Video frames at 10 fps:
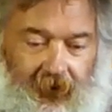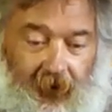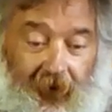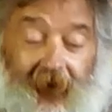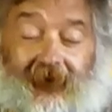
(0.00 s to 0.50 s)

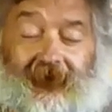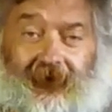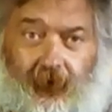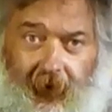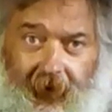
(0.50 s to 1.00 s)
I hasten
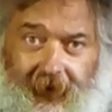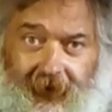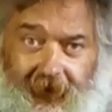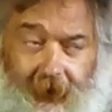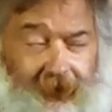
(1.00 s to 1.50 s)
to add,
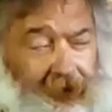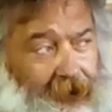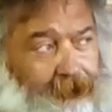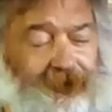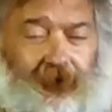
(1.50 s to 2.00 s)
it was
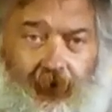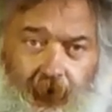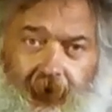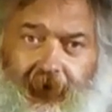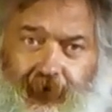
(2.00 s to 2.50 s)

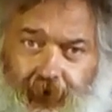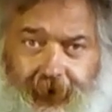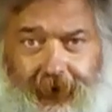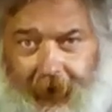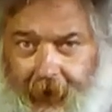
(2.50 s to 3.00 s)
absolutely
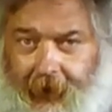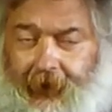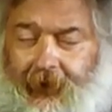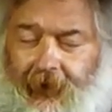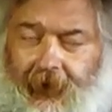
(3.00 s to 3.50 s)
nothing
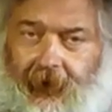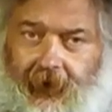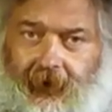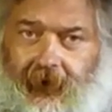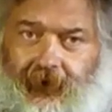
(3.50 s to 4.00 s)

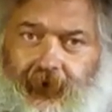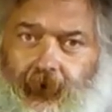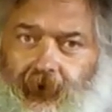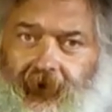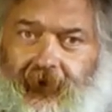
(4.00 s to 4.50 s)
to
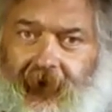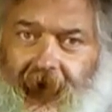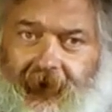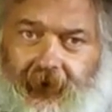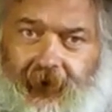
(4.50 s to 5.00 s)
do with the
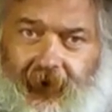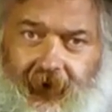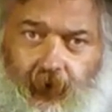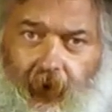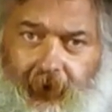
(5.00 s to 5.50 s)

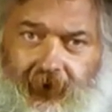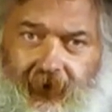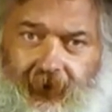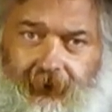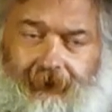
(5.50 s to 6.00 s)
deactivated
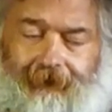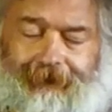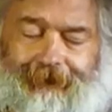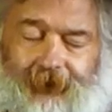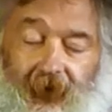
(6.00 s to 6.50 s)
weapons,
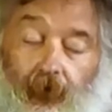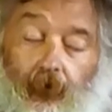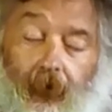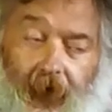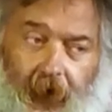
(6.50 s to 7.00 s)

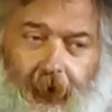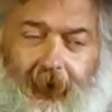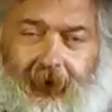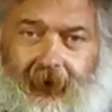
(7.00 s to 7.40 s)
although